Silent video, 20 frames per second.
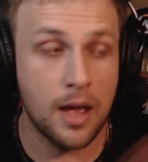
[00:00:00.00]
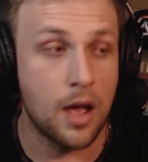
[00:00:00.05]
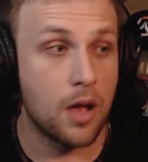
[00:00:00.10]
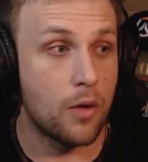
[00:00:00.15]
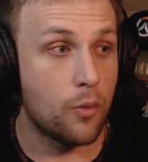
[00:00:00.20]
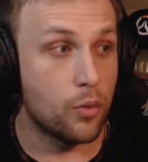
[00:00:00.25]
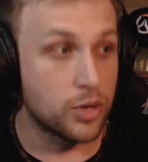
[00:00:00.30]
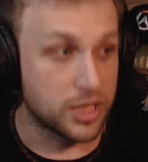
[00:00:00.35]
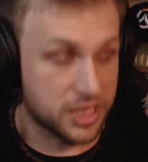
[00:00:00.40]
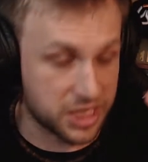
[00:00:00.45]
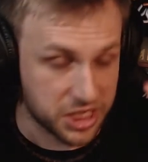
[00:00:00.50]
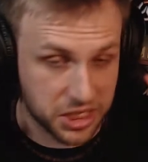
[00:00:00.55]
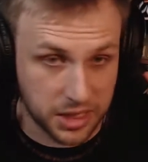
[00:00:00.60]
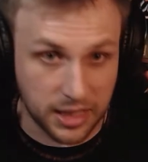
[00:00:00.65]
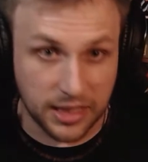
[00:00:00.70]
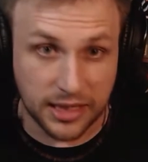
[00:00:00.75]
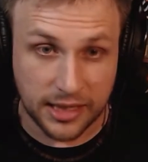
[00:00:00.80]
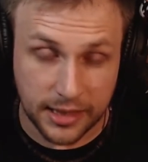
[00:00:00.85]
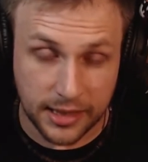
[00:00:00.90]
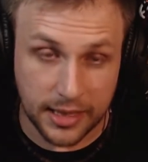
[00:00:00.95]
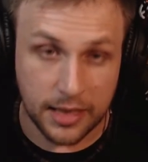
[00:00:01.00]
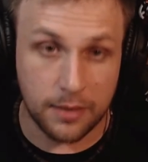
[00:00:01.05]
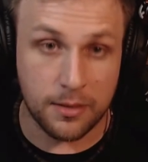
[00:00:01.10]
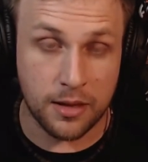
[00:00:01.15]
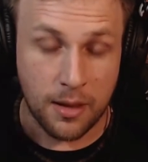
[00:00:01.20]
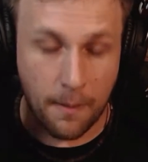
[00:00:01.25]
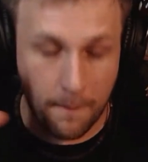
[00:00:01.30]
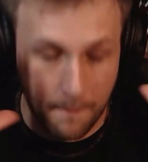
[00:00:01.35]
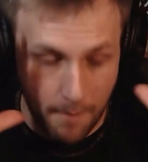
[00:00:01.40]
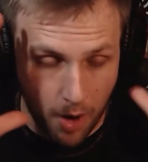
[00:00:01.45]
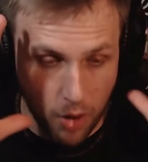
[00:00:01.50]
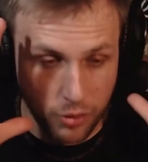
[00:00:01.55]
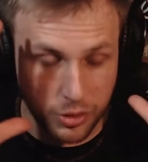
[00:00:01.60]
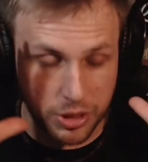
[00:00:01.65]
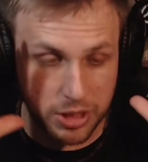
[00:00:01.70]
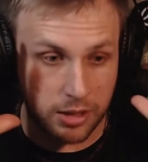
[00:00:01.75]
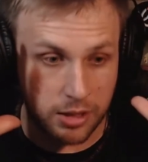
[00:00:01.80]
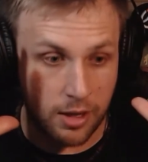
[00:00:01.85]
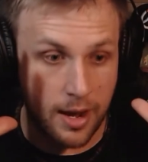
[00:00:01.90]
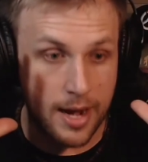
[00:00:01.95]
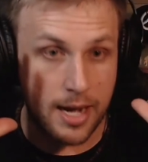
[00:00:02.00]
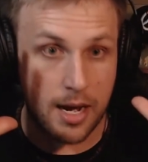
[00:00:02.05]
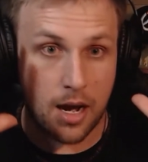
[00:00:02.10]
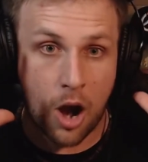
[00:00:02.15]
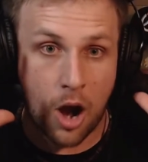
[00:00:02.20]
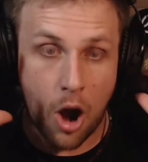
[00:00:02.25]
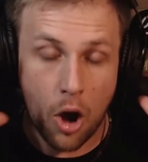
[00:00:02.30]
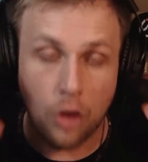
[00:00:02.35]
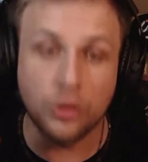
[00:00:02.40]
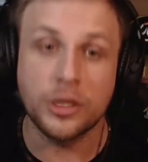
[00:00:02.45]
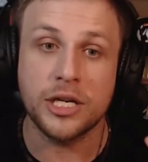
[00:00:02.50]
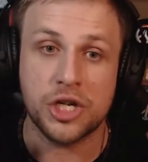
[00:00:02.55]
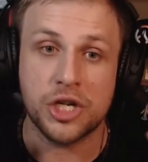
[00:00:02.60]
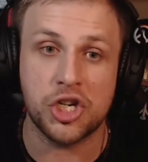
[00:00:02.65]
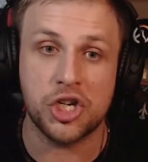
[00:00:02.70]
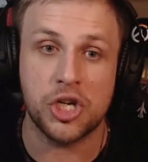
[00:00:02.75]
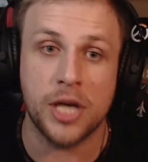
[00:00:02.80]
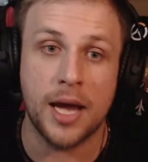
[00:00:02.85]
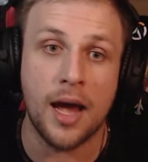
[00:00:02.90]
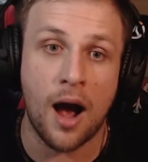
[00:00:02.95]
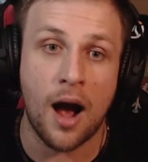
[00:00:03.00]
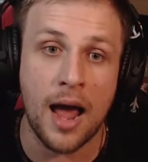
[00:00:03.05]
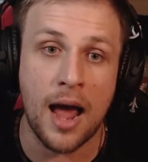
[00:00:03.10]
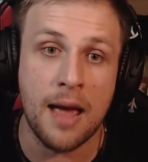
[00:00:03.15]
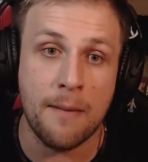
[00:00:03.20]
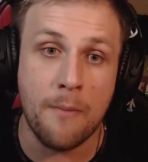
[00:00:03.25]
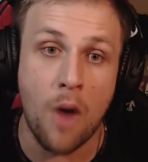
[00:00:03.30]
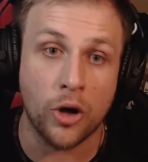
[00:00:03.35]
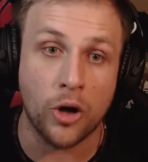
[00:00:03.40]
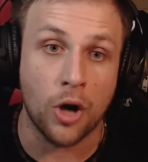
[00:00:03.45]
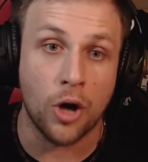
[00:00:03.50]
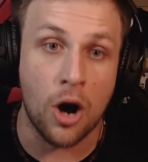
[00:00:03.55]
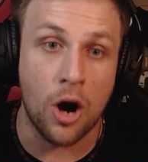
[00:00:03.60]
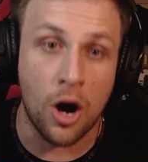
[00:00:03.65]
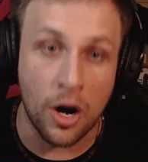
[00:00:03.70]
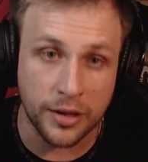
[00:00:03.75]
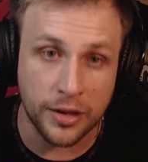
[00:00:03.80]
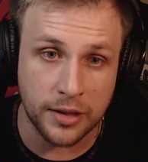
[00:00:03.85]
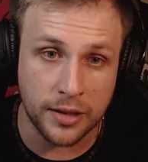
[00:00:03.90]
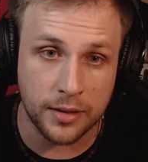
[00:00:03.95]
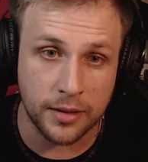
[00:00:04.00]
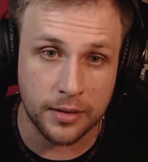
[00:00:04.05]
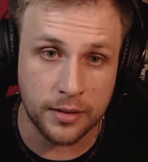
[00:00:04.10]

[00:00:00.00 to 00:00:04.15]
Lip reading: was the most, like, holy shit, I am on Hoth.